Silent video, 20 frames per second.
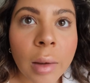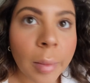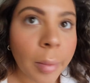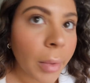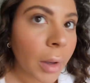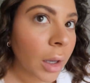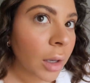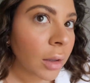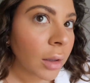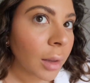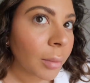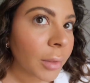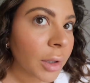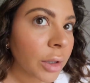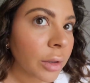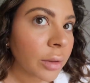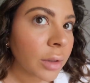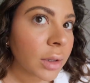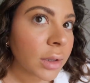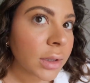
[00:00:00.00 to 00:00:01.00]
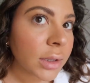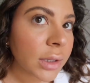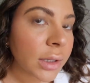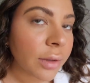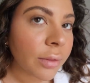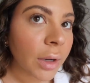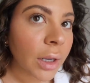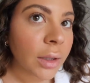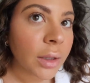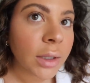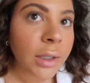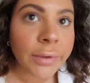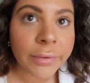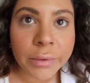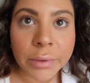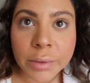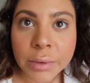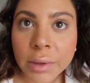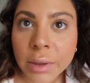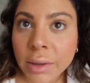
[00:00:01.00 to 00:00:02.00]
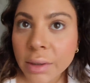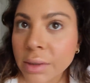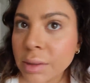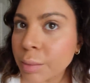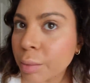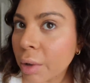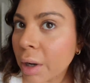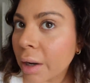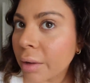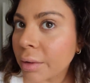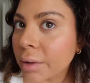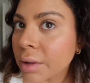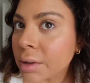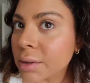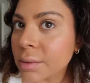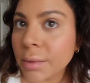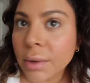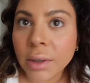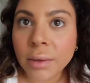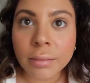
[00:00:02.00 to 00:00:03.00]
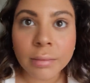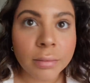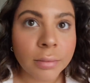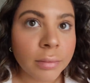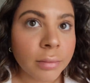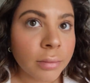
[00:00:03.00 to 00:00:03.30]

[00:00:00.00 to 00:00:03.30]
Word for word: But, I mean, you can see, right, the difference between this brow and this one.